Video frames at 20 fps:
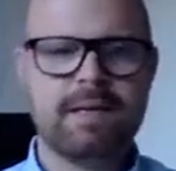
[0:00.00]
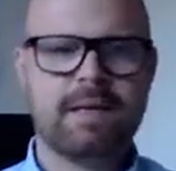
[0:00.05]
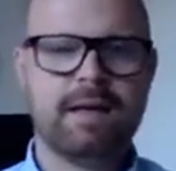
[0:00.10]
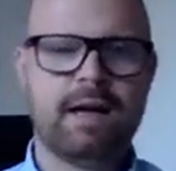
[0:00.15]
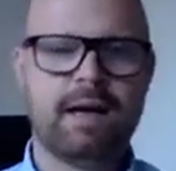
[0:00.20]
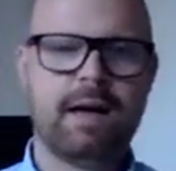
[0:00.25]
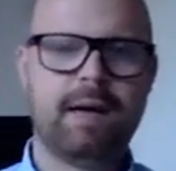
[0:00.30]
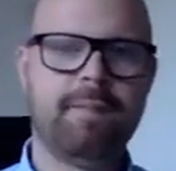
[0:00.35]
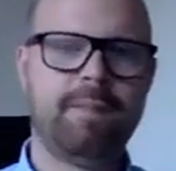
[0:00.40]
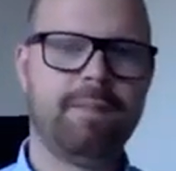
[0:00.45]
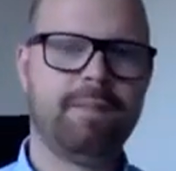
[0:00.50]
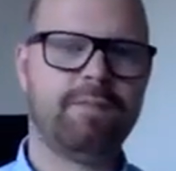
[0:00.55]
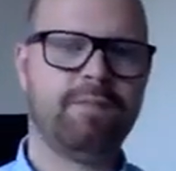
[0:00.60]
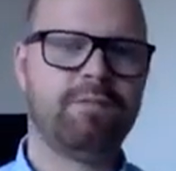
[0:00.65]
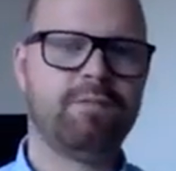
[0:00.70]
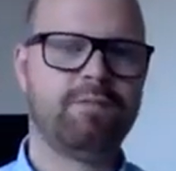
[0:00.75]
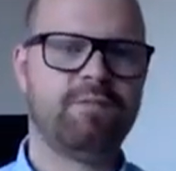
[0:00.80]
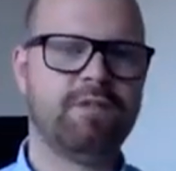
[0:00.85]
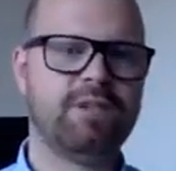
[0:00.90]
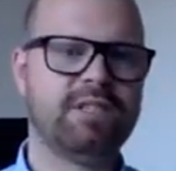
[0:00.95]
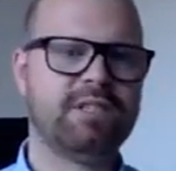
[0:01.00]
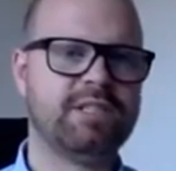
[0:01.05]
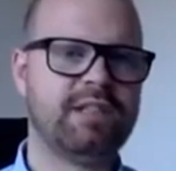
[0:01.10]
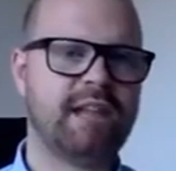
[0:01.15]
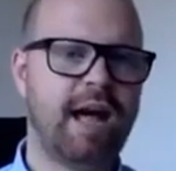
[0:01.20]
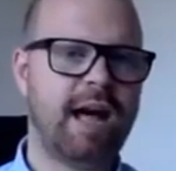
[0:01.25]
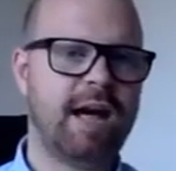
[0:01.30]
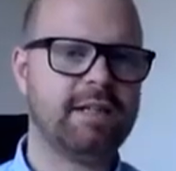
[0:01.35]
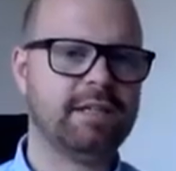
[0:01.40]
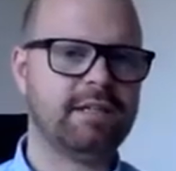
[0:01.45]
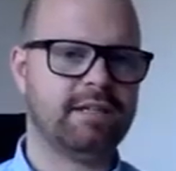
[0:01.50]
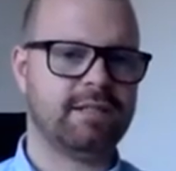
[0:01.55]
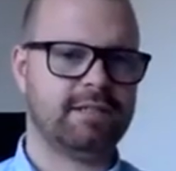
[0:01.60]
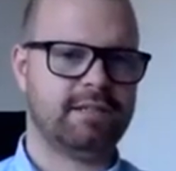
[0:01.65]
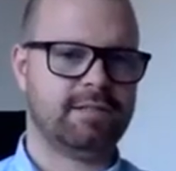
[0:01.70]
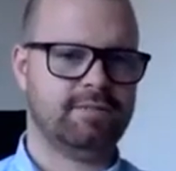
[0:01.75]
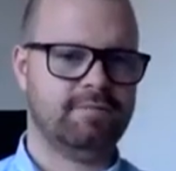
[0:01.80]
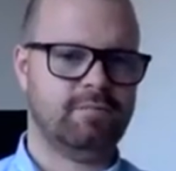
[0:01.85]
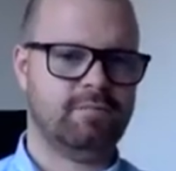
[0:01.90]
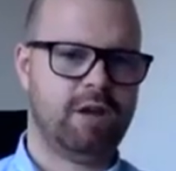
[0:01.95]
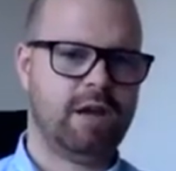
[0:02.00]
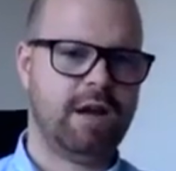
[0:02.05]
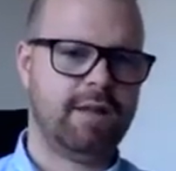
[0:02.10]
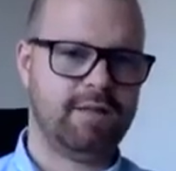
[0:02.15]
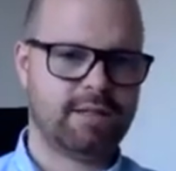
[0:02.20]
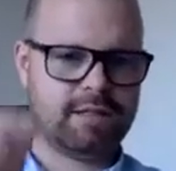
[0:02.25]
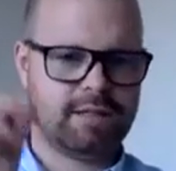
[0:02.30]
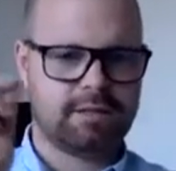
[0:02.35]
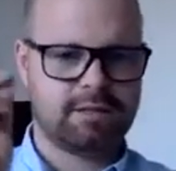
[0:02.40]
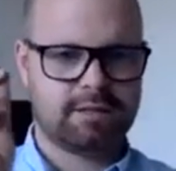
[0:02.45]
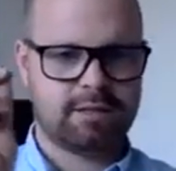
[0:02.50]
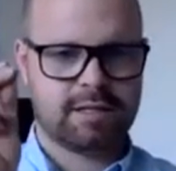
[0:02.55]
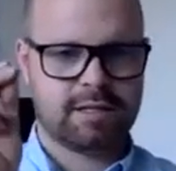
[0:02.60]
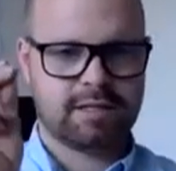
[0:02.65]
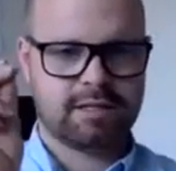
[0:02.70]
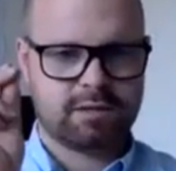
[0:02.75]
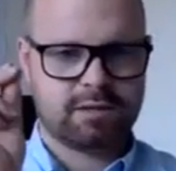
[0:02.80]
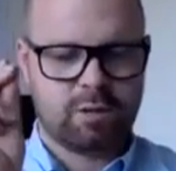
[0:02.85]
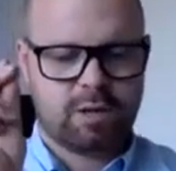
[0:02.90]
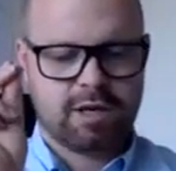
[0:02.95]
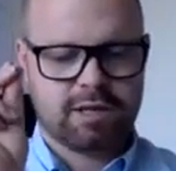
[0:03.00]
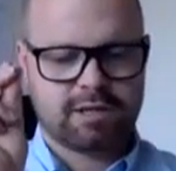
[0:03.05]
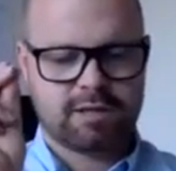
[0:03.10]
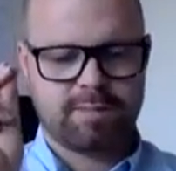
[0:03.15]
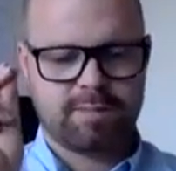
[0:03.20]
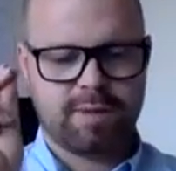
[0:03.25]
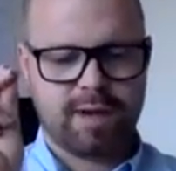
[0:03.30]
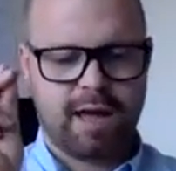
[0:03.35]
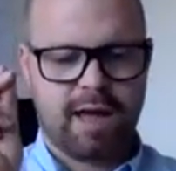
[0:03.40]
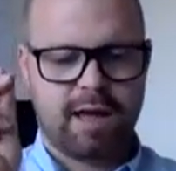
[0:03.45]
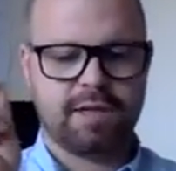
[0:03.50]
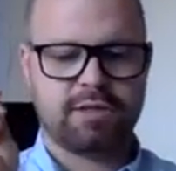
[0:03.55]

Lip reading: for starters, right, this is what it's about.